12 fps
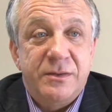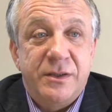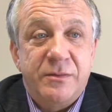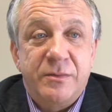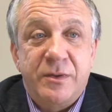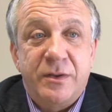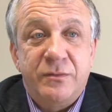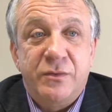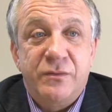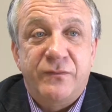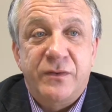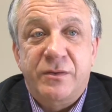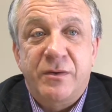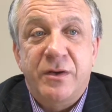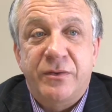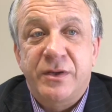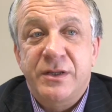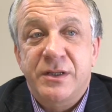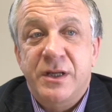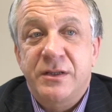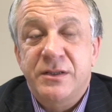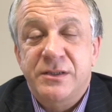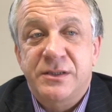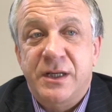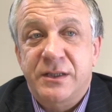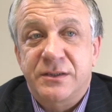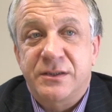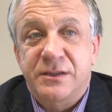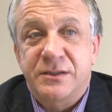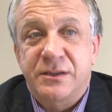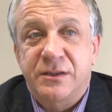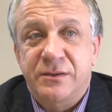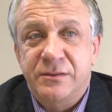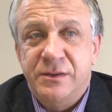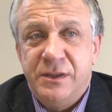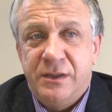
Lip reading: you know, are all for growth in the sector. So,